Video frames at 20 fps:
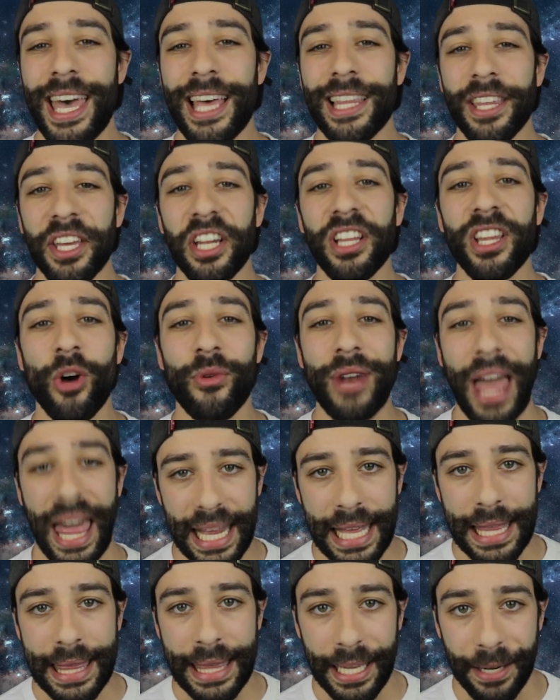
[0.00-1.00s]
let alone
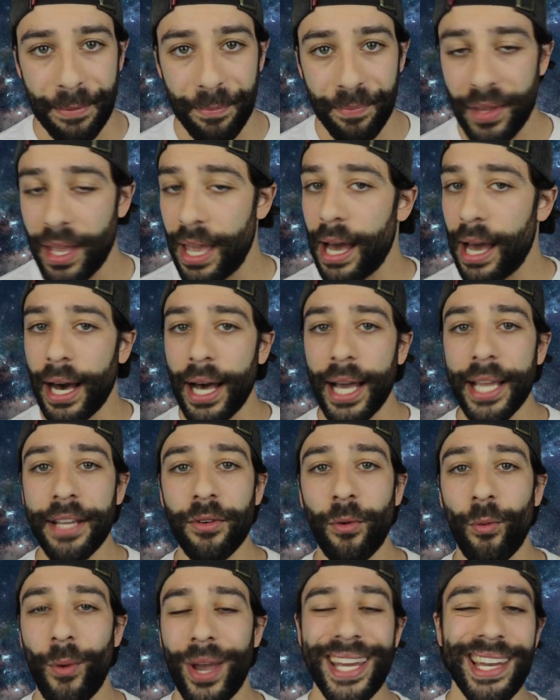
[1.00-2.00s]
anything
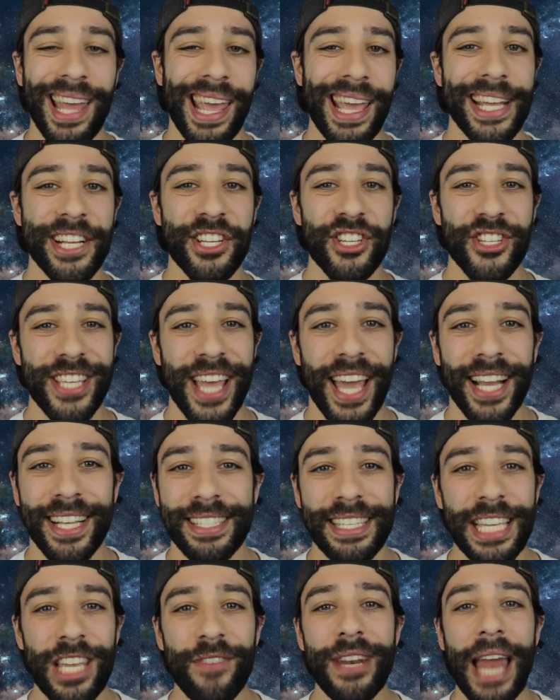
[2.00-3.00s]
height, weight, age,
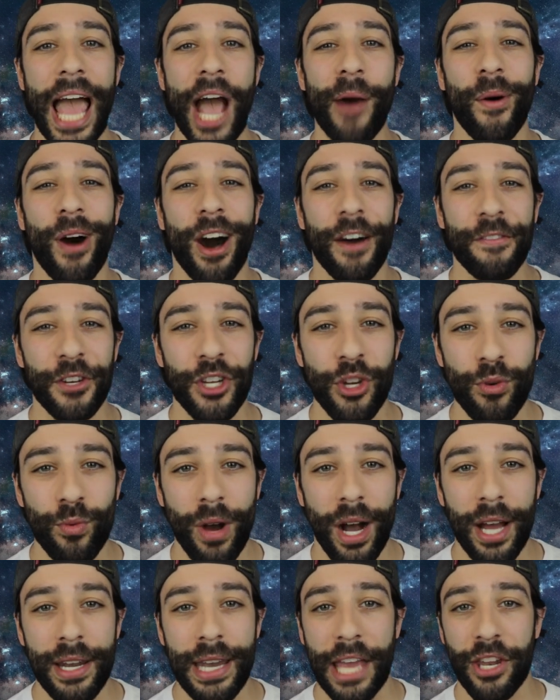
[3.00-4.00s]
sex, even how often you
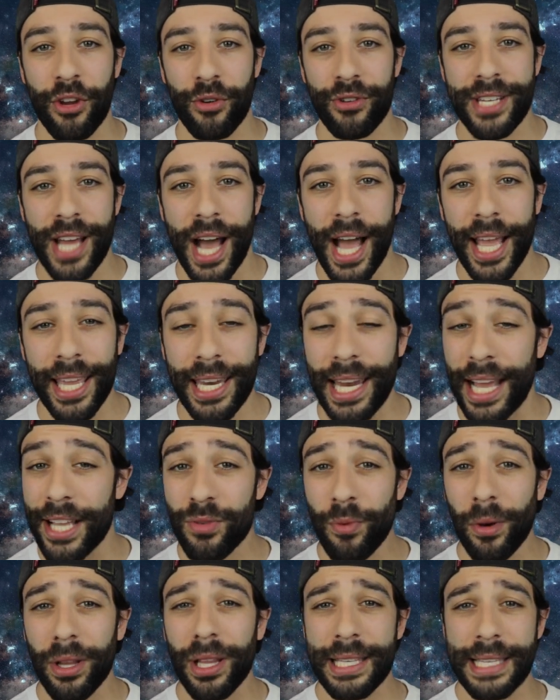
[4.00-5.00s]
run and your diet,
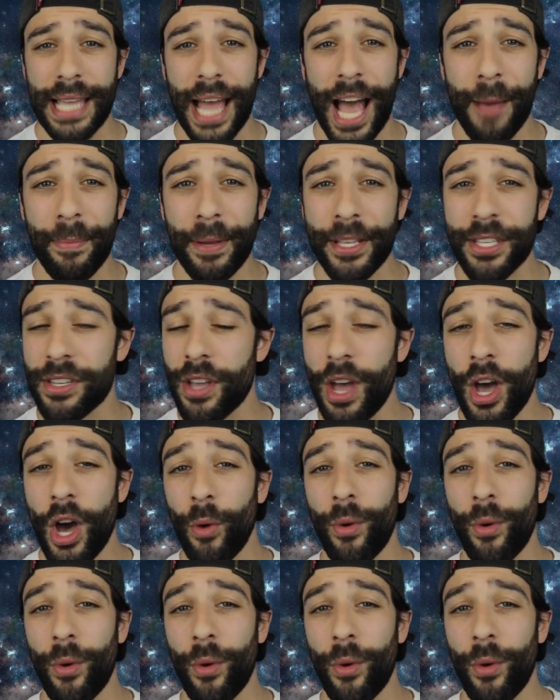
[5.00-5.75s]
as well as habits,